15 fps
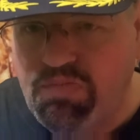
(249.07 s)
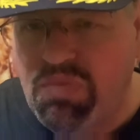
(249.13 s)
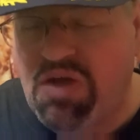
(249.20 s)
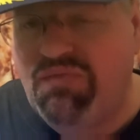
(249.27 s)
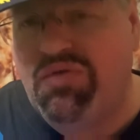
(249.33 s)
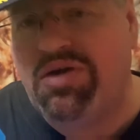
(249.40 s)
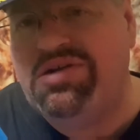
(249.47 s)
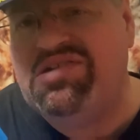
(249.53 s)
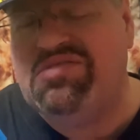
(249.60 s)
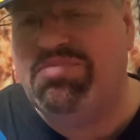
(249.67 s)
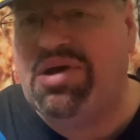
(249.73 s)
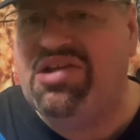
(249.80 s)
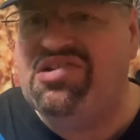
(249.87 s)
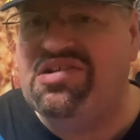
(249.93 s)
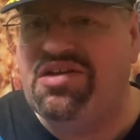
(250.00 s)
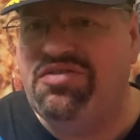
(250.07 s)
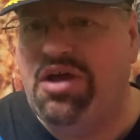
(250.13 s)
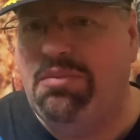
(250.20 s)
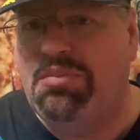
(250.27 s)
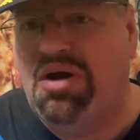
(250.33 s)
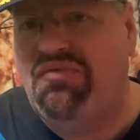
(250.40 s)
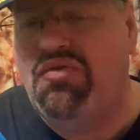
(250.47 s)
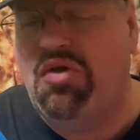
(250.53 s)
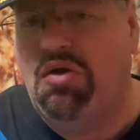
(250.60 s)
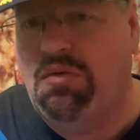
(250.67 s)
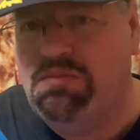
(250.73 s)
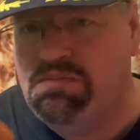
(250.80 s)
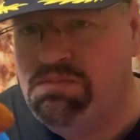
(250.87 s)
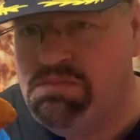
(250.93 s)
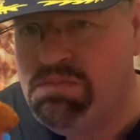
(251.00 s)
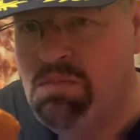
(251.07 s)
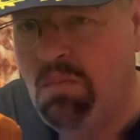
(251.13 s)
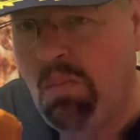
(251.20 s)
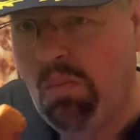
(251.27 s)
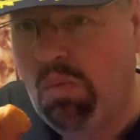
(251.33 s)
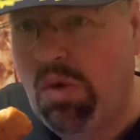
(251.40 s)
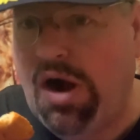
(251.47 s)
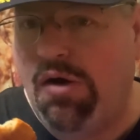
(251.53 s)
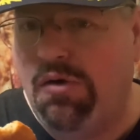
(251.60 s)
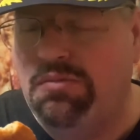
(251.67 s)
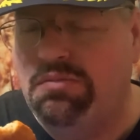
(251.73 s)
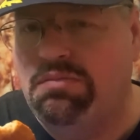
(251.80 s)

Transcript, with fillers: Very spicy on that buffalo. Wow.